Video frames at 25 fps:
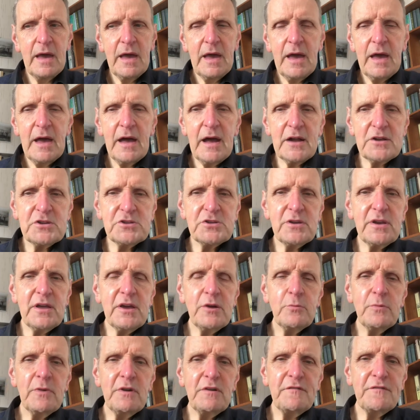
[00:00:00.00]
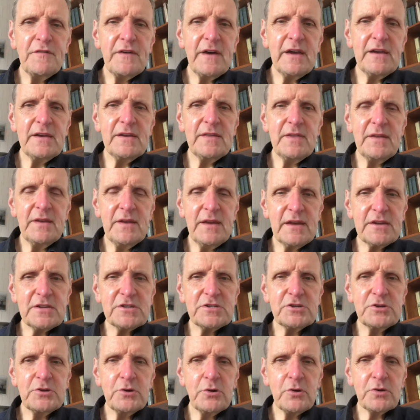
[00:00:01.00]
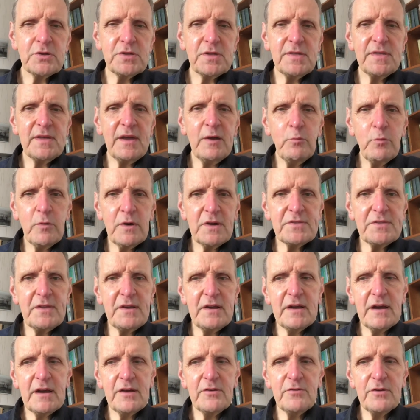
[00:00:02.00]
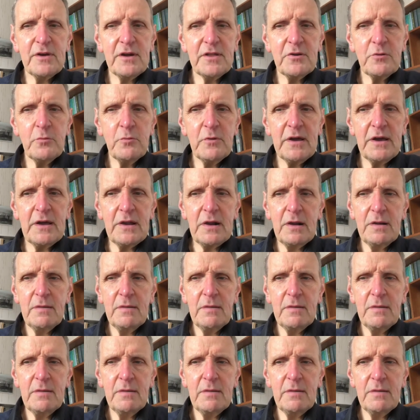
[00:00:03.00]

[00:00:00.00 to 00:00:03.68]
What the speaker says: Actually, we'll find in the next talk that they worked the land rather well.